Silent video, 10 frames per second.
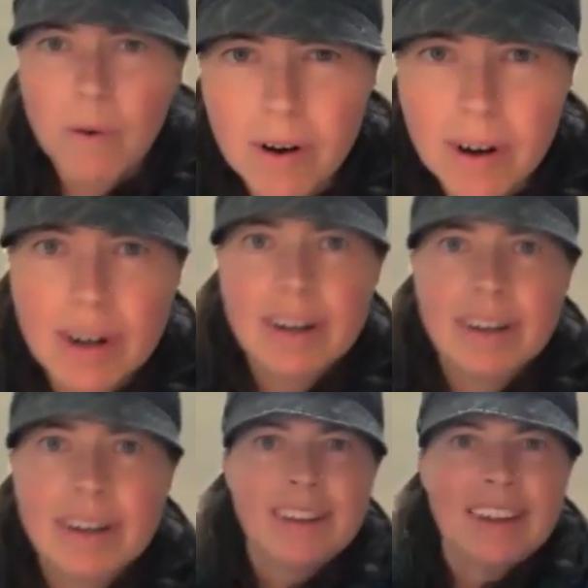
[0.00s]
or
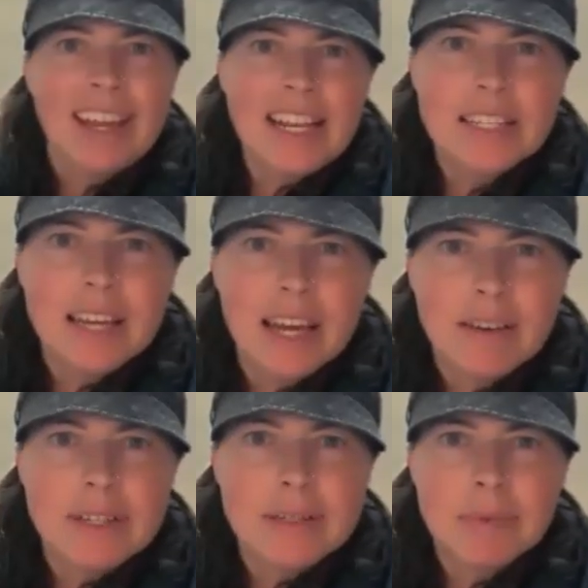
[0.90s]
inside
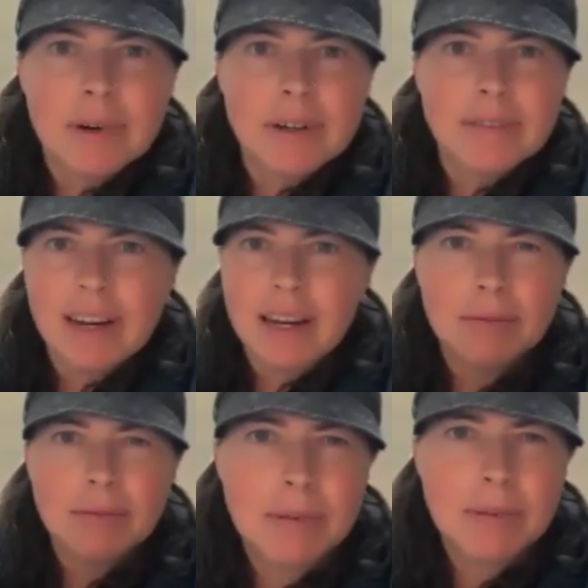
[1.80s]
of us more.
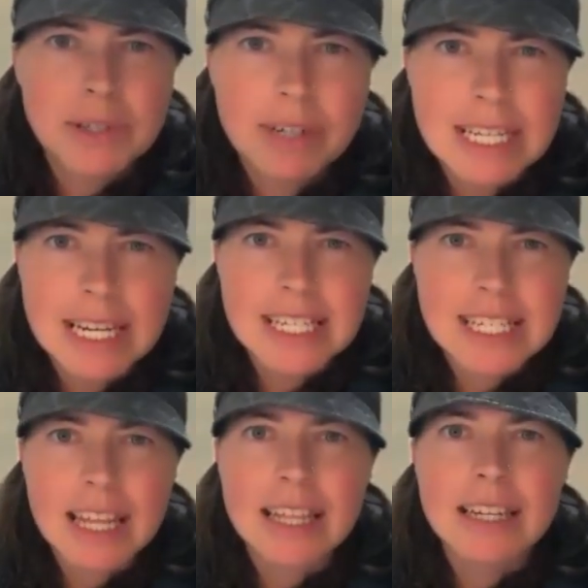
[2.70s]
And I'm sure as I
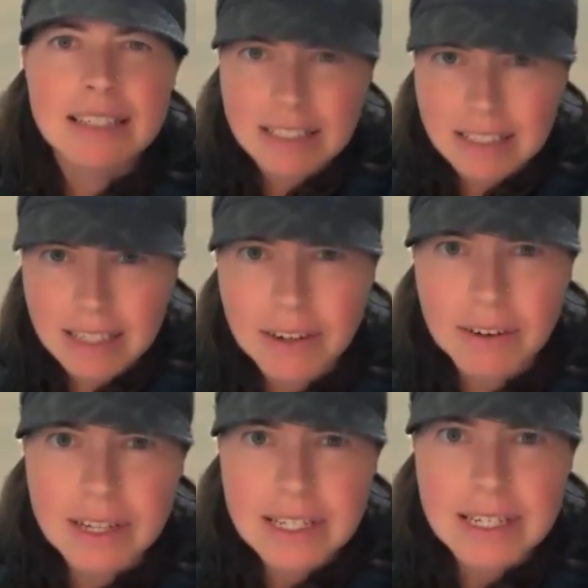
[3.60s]
say this and
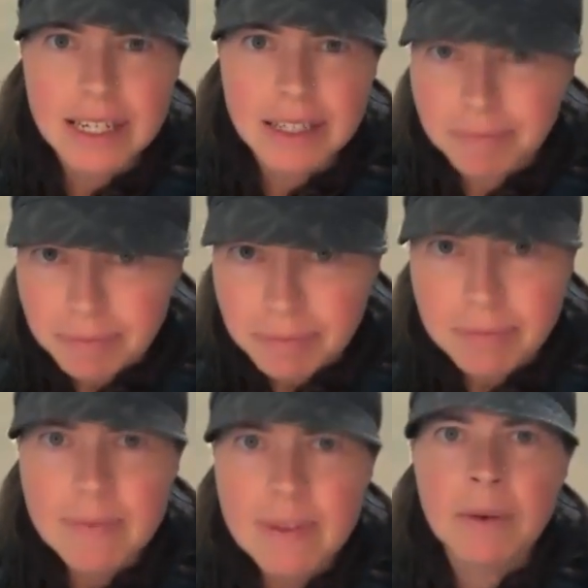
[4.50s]
you're listening
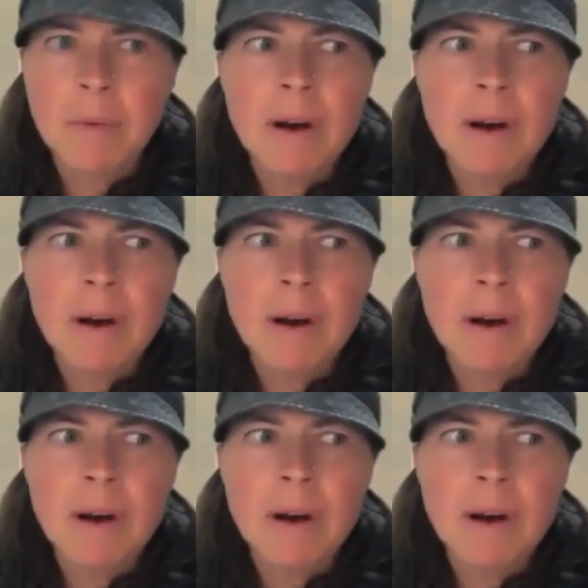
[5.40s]
and